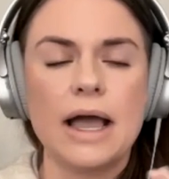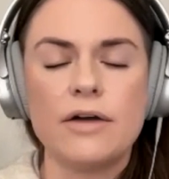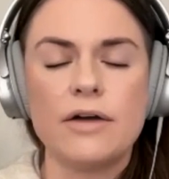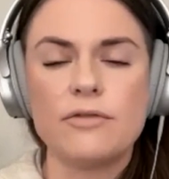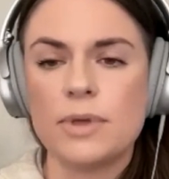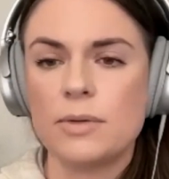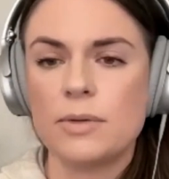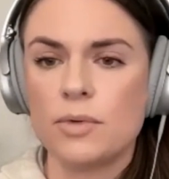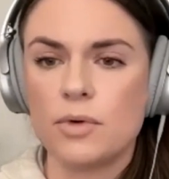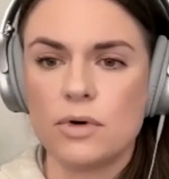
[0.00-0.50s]

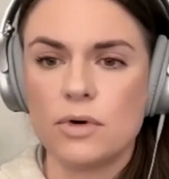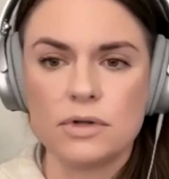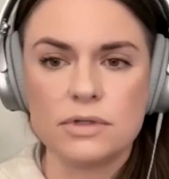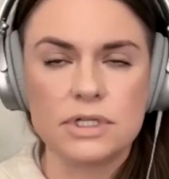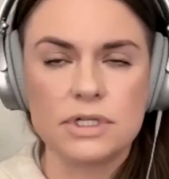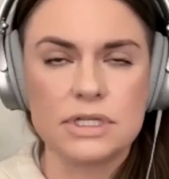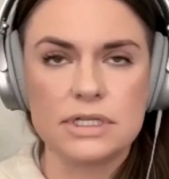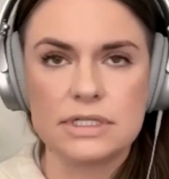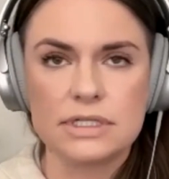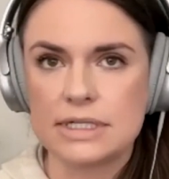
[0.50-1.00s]
people to
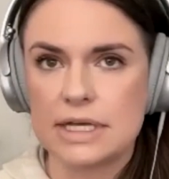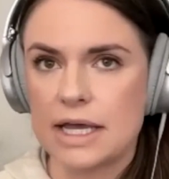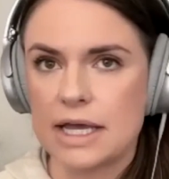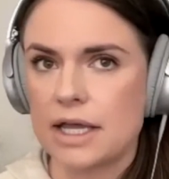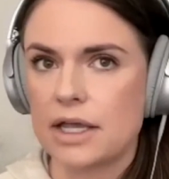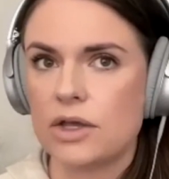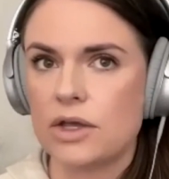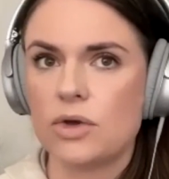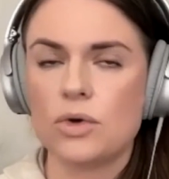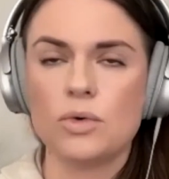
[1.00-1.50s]
this
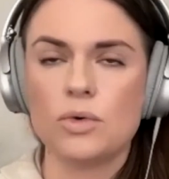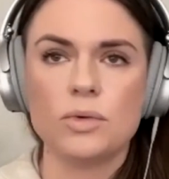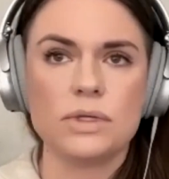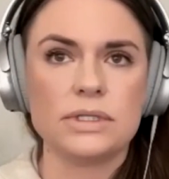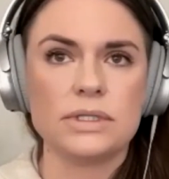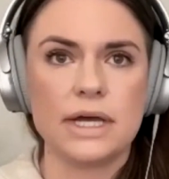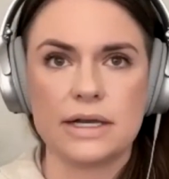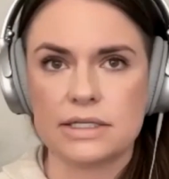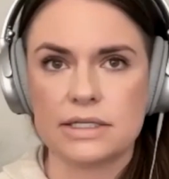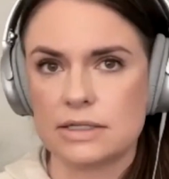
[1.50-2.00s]
day who will
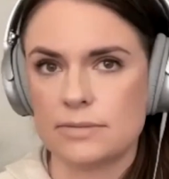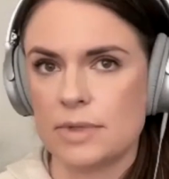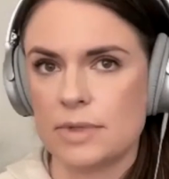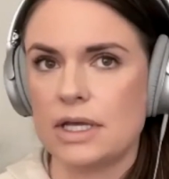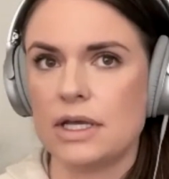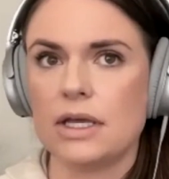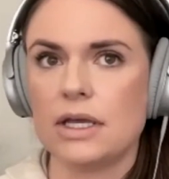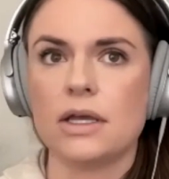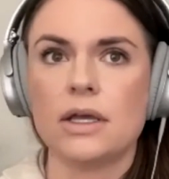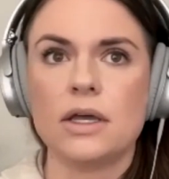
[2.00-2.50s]
text
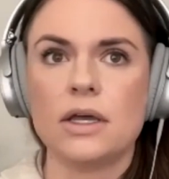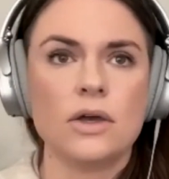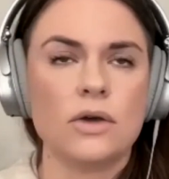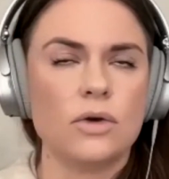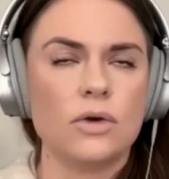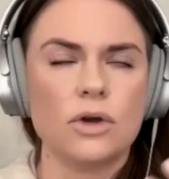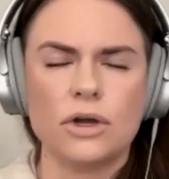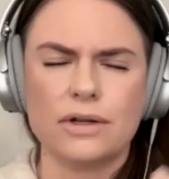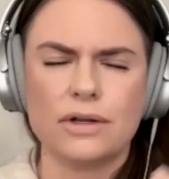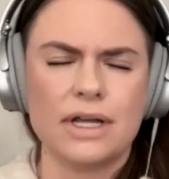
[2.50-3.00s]
me,
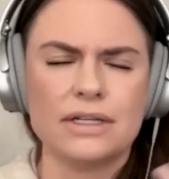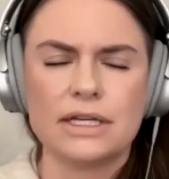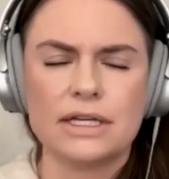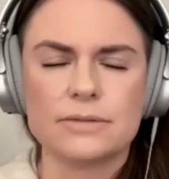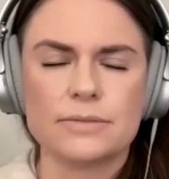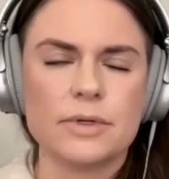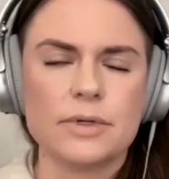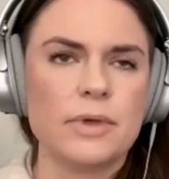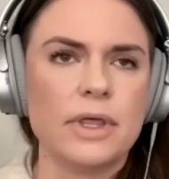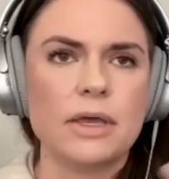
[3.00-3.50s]
or not text
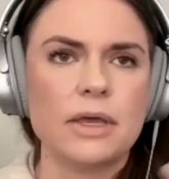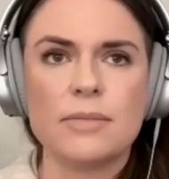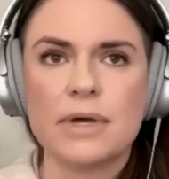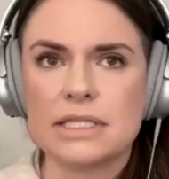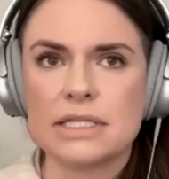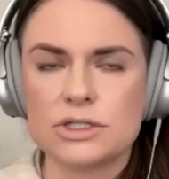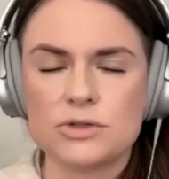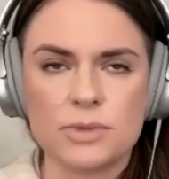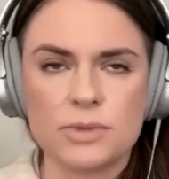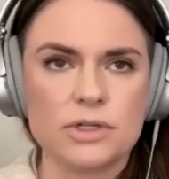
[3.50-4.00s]
me, but like
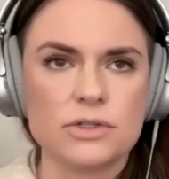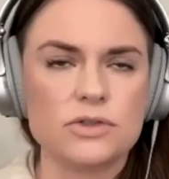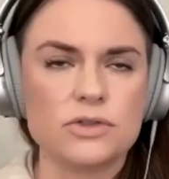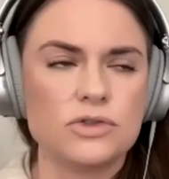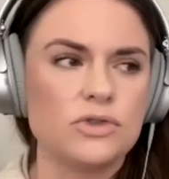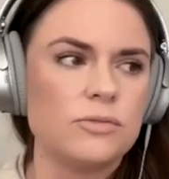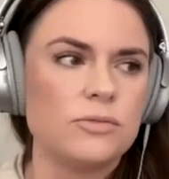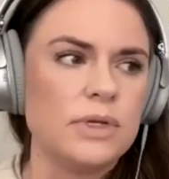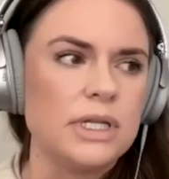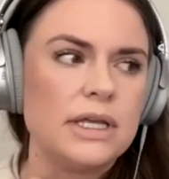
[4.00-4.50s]
message me on
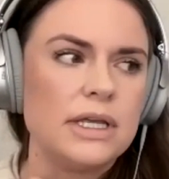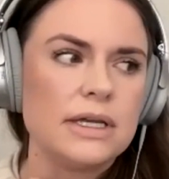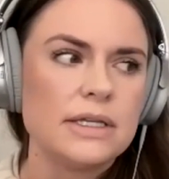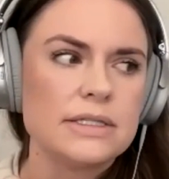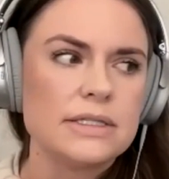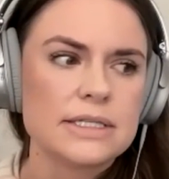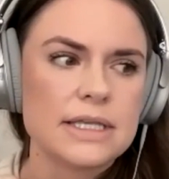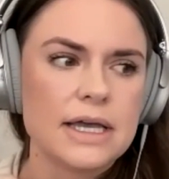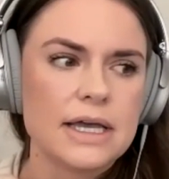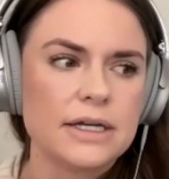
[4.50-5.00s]
social media and
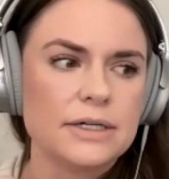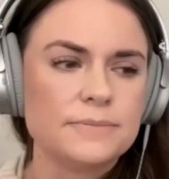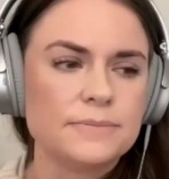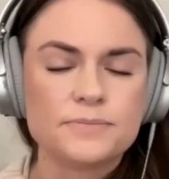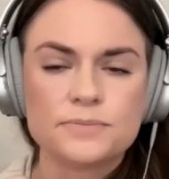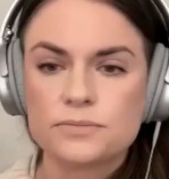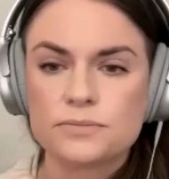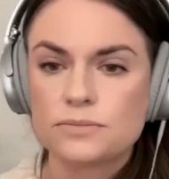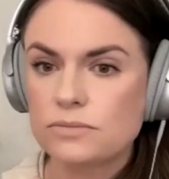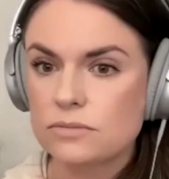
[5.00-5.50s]
say,
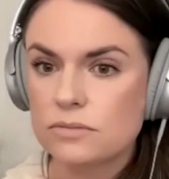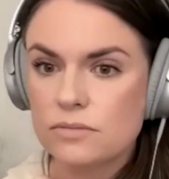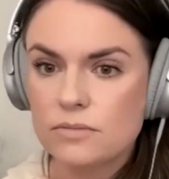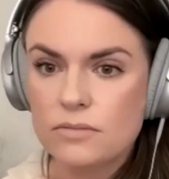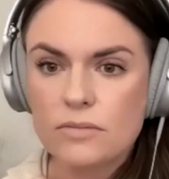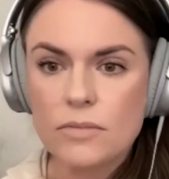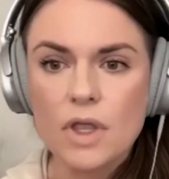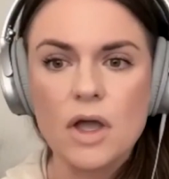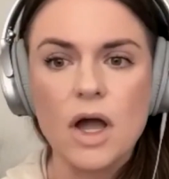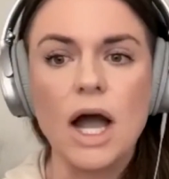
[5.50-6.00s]

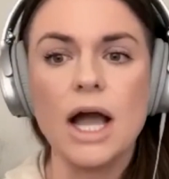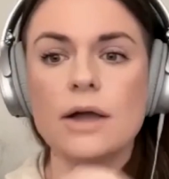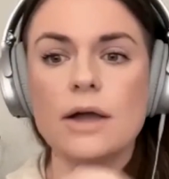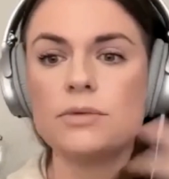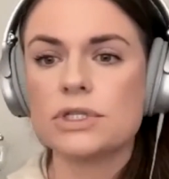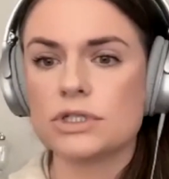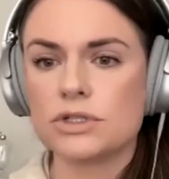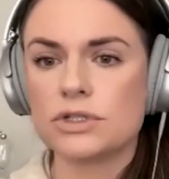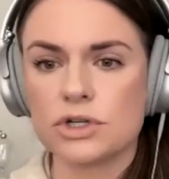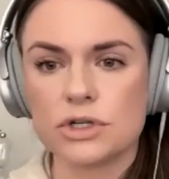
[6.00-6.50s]
I was
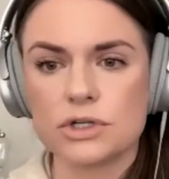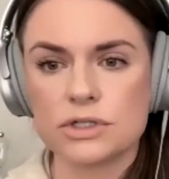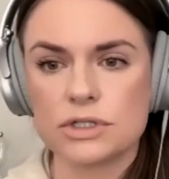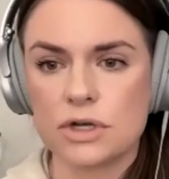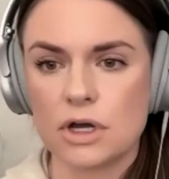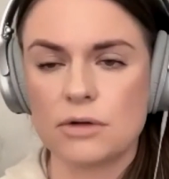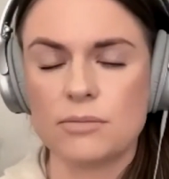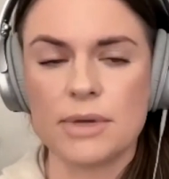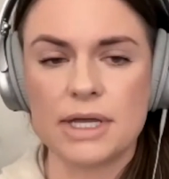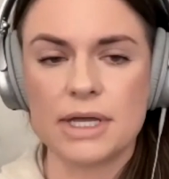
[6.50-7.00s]
a nurse
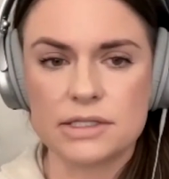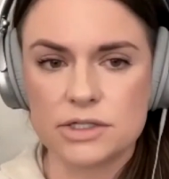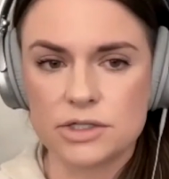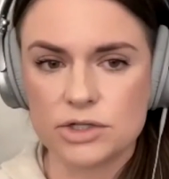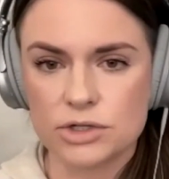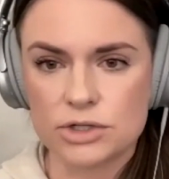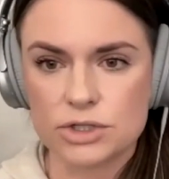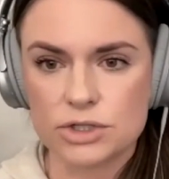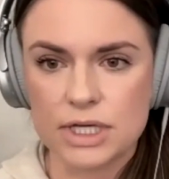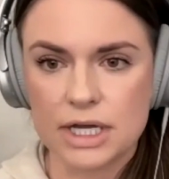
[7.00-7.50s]
on med
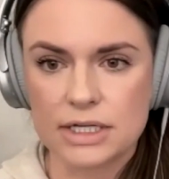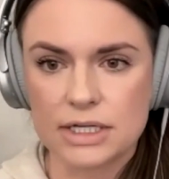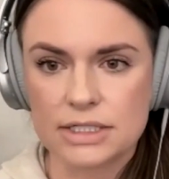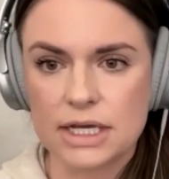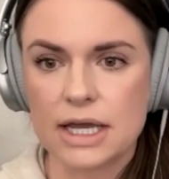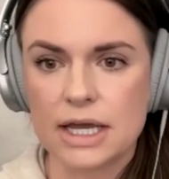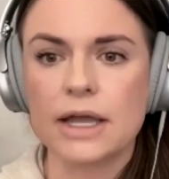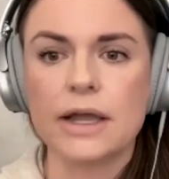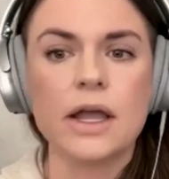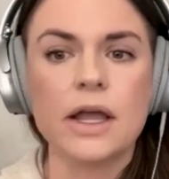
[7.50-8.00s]
surge that
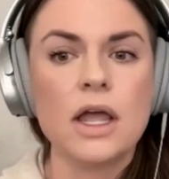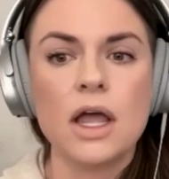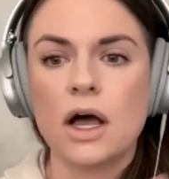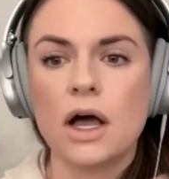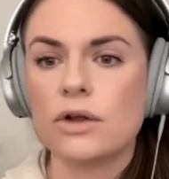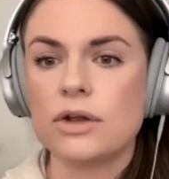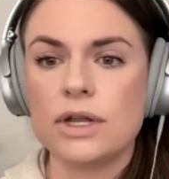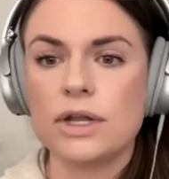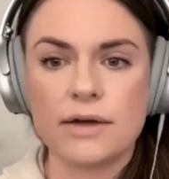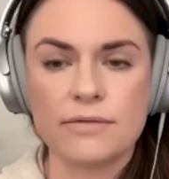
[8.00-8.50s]
day. I'll
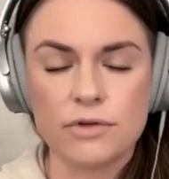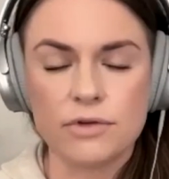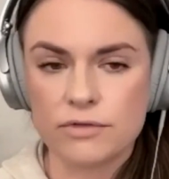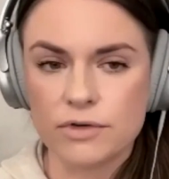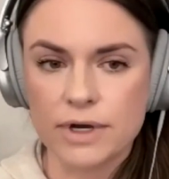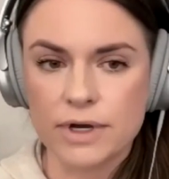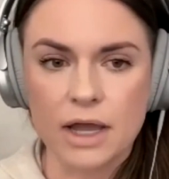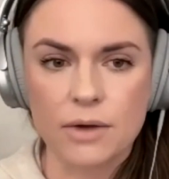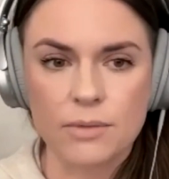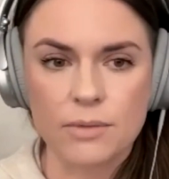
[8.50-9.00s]
never
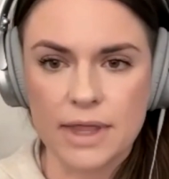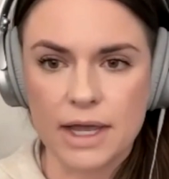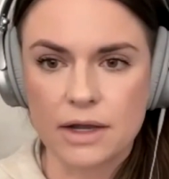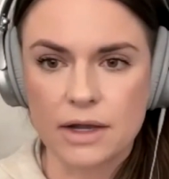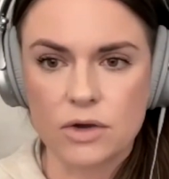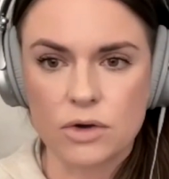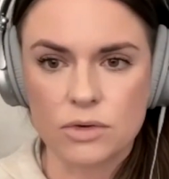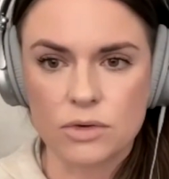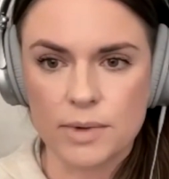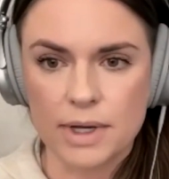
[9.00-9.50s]
forget when that
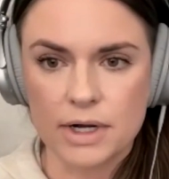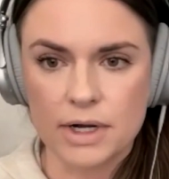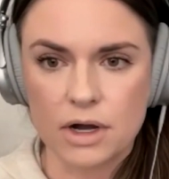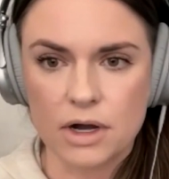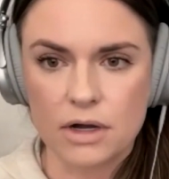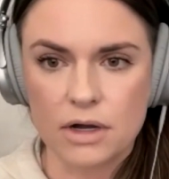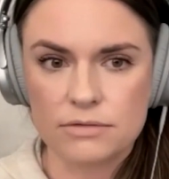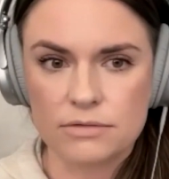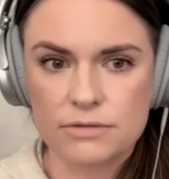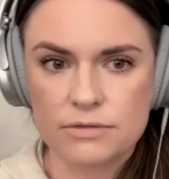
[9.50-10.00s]
code went off.